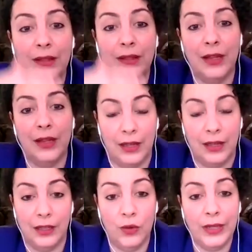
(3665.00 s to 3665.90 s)

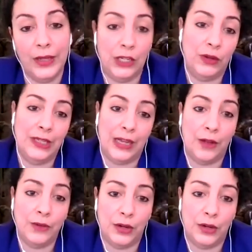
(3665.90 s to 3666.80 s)
the UN Security
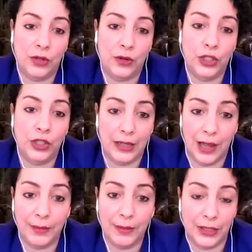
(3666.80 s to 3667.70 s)
Council resolution
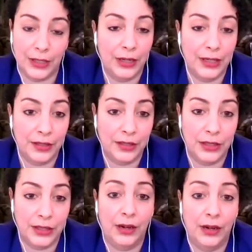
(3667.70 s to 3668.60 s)
adopted earlier
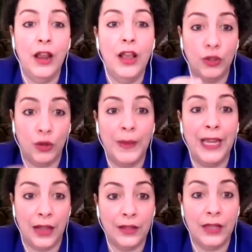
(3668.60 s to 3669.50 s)
this year to
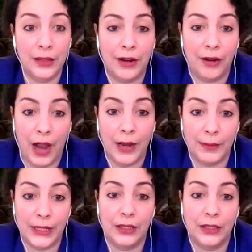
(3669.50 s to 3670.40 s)
be in the
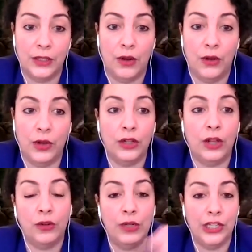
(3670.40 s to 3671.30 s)
crimes. So it's
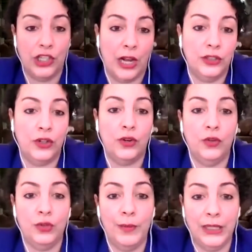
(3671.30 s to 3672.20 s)
not only child
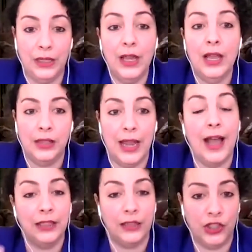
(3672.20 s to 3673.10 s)
recruitment, they
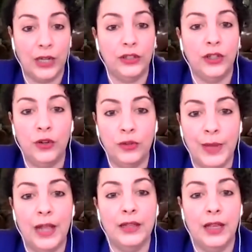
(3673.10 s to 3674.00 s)
added child
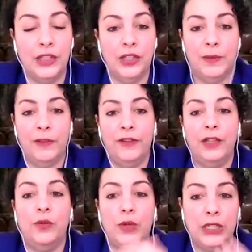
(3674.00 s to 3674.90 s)
recruitment and
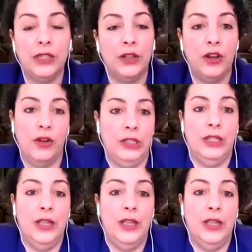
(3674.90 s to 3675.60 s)
SGBV, which is good.